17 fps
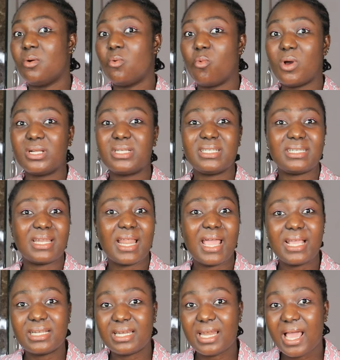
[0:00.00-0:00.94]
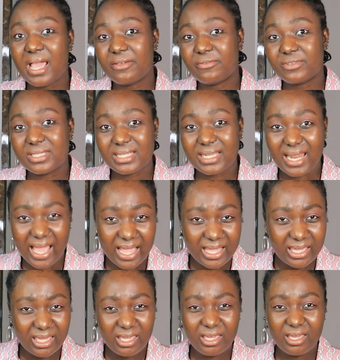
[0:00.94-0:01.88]
what the nightlife is
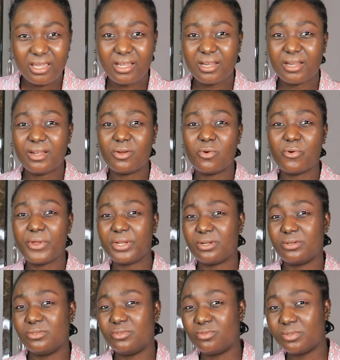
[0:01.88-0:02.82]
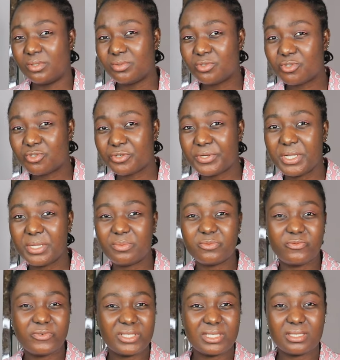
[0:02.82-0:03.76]
like here, going on road
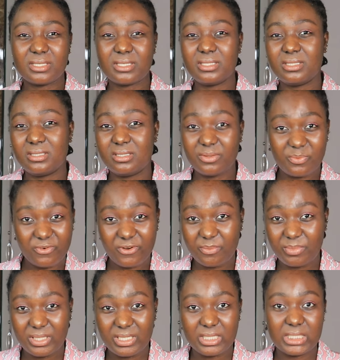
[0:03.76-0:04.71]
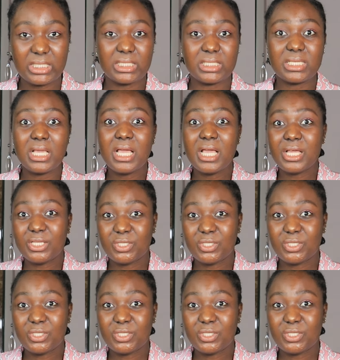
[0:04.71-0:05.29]
trips, visiting different places.